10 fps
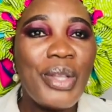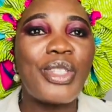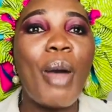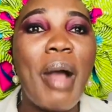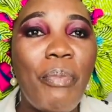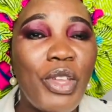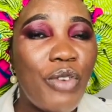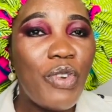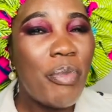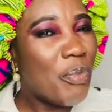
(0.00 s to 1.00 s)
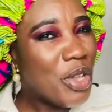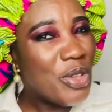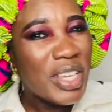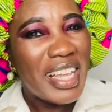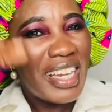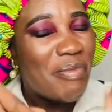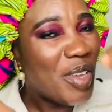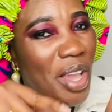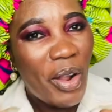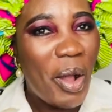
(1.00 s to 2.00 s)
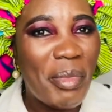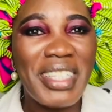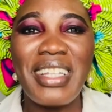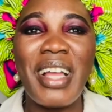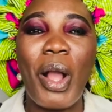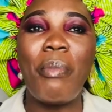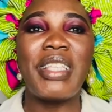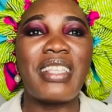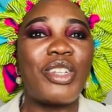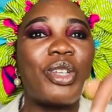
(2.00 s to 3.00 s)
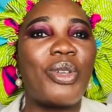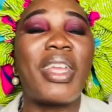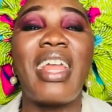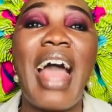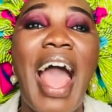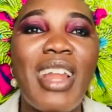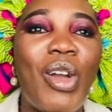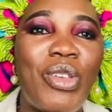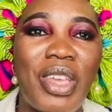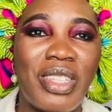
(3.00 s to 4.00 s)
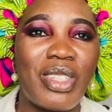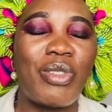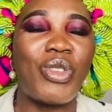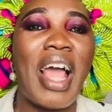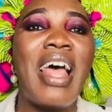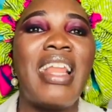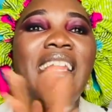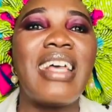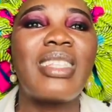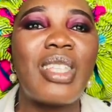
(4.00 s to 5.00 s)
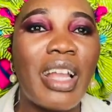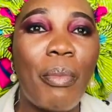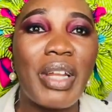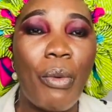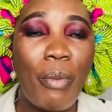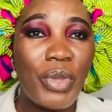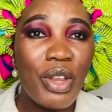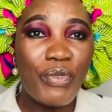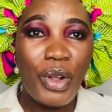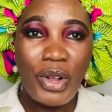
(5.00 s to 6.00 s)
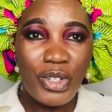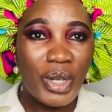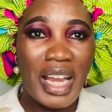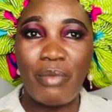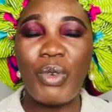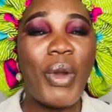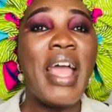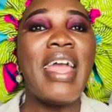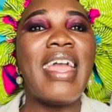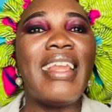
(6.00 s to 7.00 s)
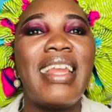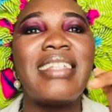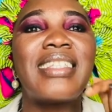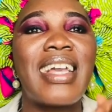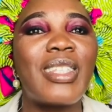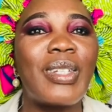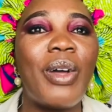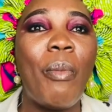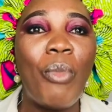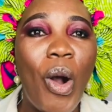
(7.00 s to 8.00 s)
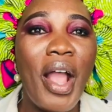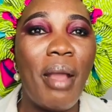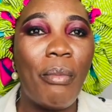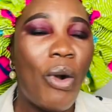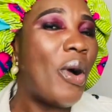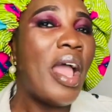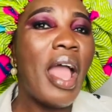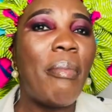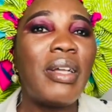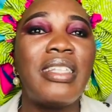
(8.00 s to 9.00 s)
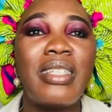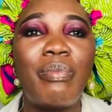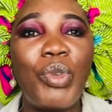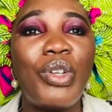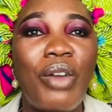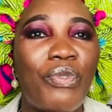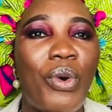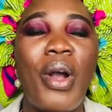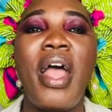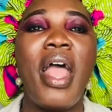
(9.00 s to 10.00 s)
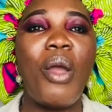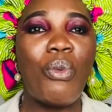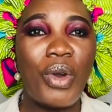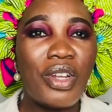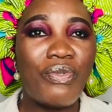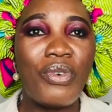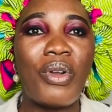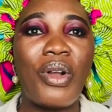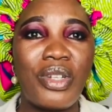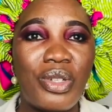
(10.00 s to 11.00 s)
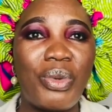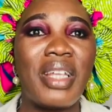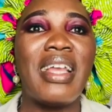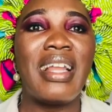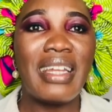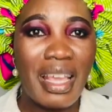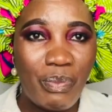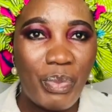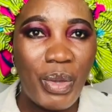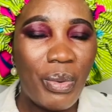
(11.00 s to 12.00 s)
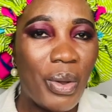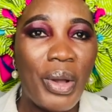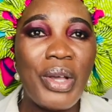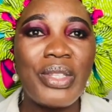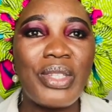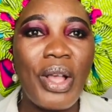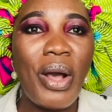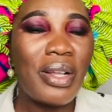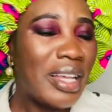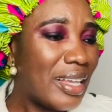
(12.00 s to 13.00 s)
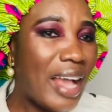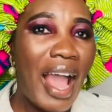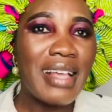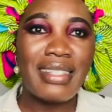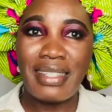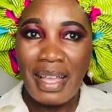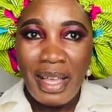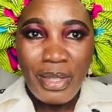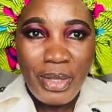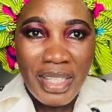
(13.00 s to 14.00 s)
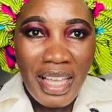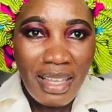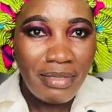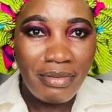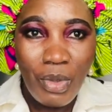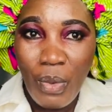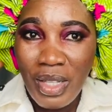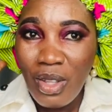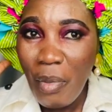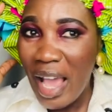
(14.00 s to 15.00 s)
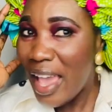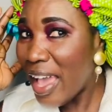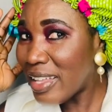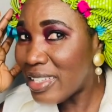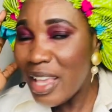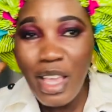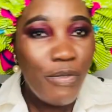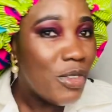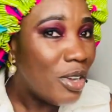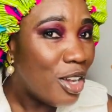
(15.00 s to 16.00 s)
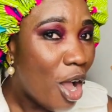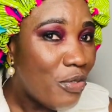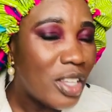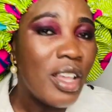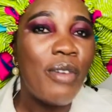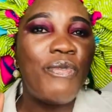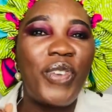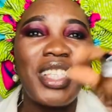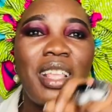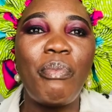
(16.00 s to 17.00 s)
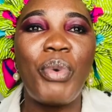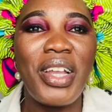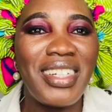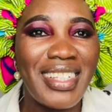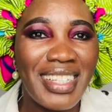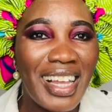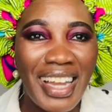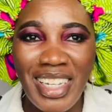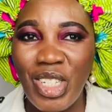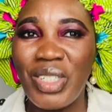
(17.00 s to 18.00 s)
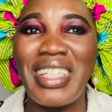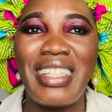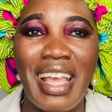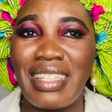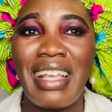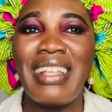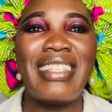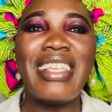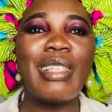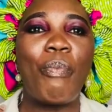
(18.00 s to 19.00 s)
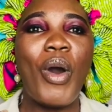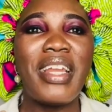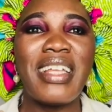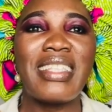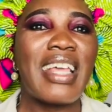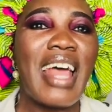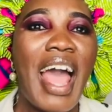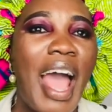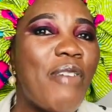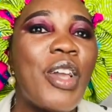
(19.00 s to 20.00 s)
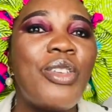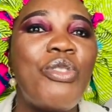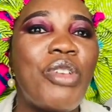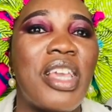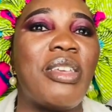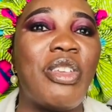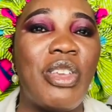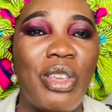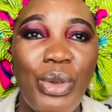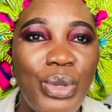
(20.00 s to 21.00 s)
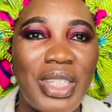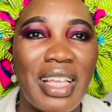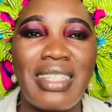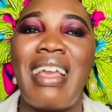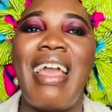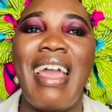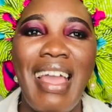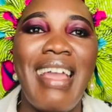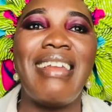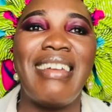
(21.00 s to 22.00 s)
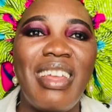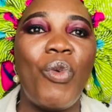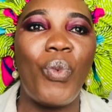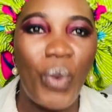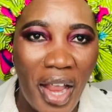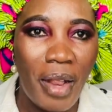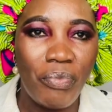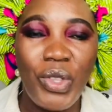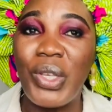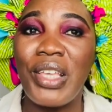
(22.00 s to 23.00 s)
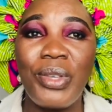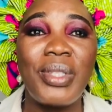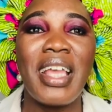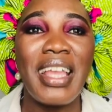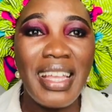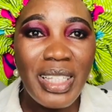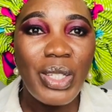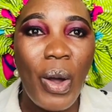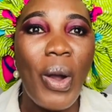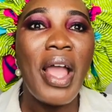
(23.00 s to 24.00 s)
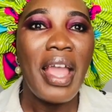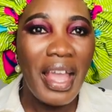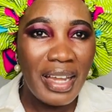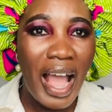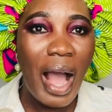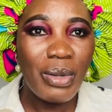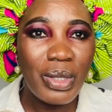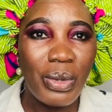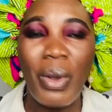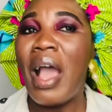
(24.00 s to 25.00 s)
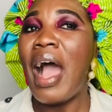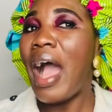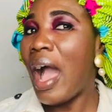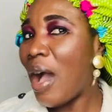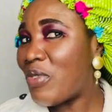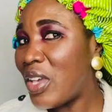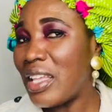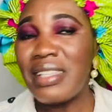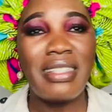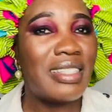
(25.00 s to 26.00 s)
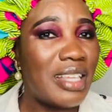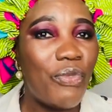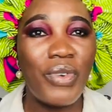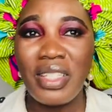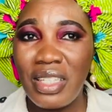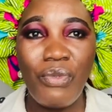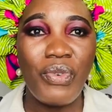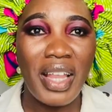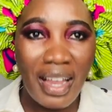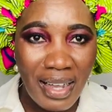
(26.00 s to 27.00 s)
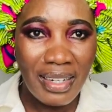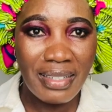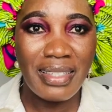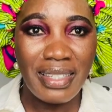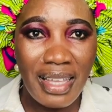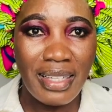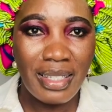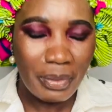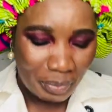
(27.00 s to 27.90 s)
So my beautiful people, you can leave me your comment in the comment section. You can add or you can subtract. Let's talk about our beautiful country Liberia and let's get to know more and more about this beautiful and wonderful country Liberia. So guys, you see what's on my head? If you love it, visit Boyner's Collection. Yes, these bonnets that I have, you can use it anyway. You can use it indoor and outdoor. I have it in different colors. Yes.